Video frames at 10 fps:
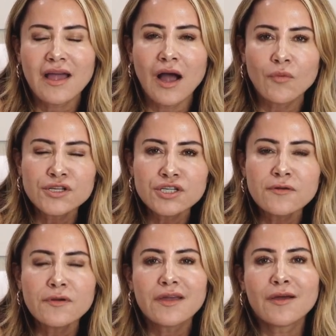I want you
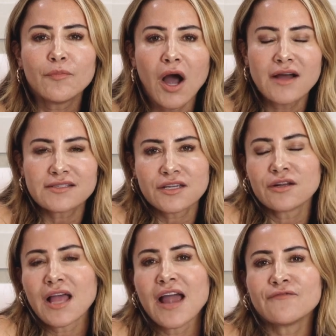to pause in
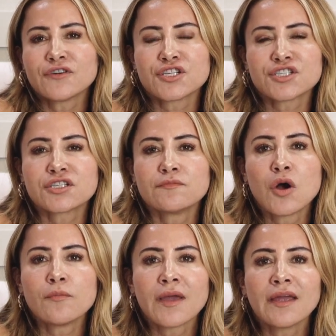your life for just a
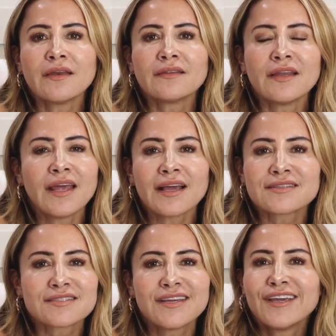moment in the
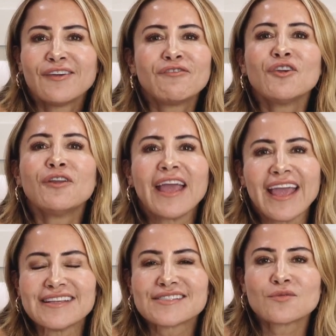next few
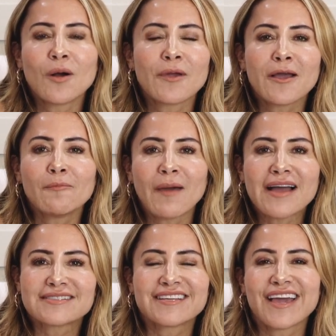days while we come
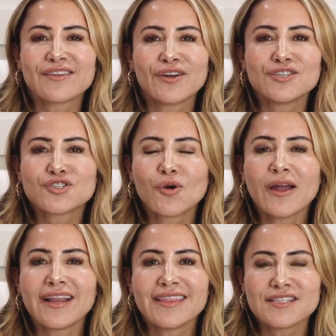back together and
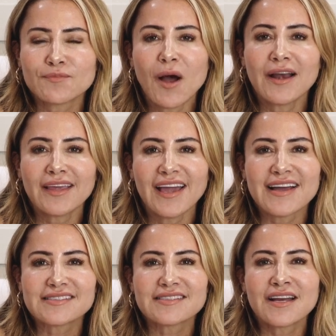join in these podcasts.